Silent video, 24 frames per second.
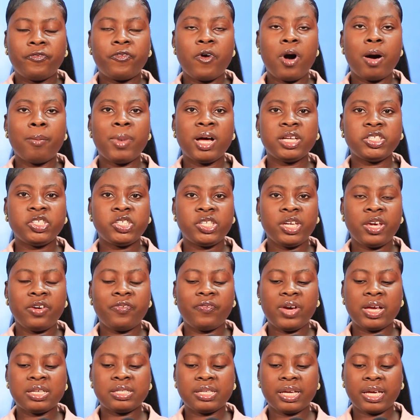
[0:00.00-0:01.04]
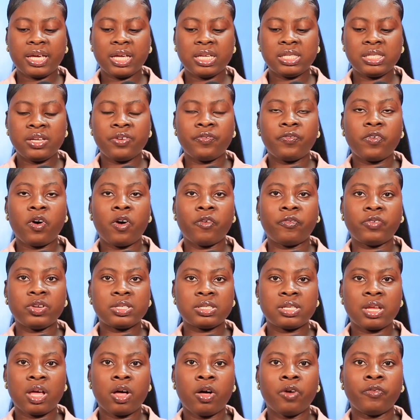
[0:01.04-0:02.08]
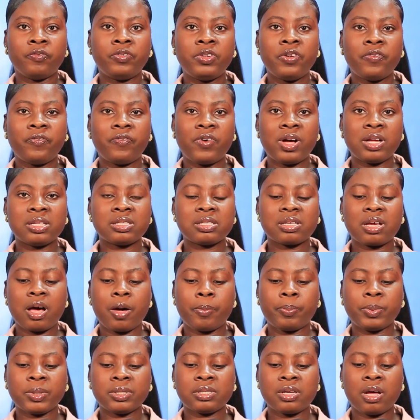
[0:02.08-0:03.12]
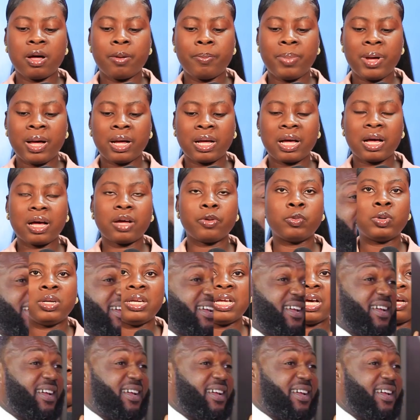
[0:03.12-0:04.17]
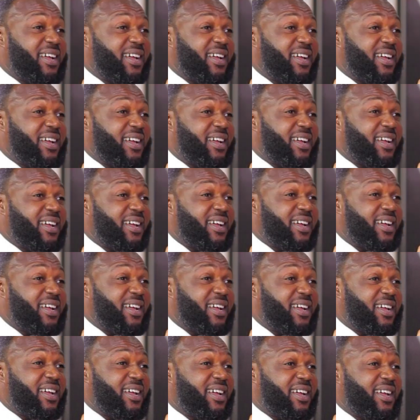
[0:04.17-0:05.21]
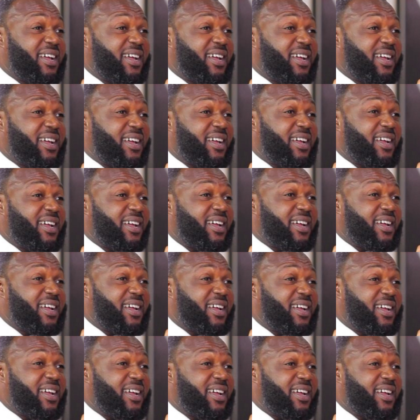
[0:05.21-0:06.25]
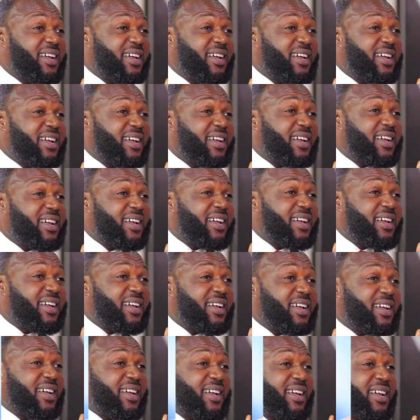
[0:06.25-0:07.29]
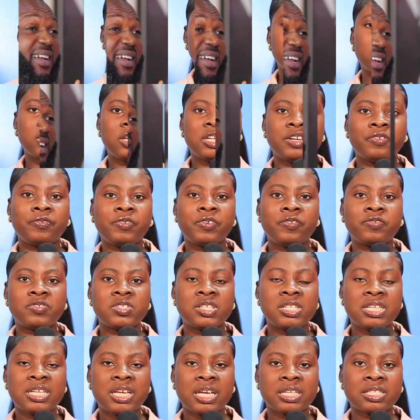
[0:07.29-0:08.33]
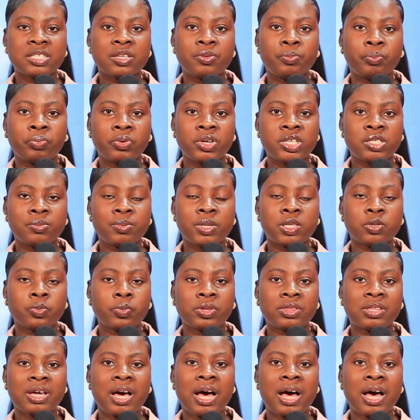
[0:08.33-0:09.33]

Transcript: Former Chief Executive Officer of Defunct Capital Bank Williams Atu Essien and Abetodua Essien court ejailing 15 years imprisonment with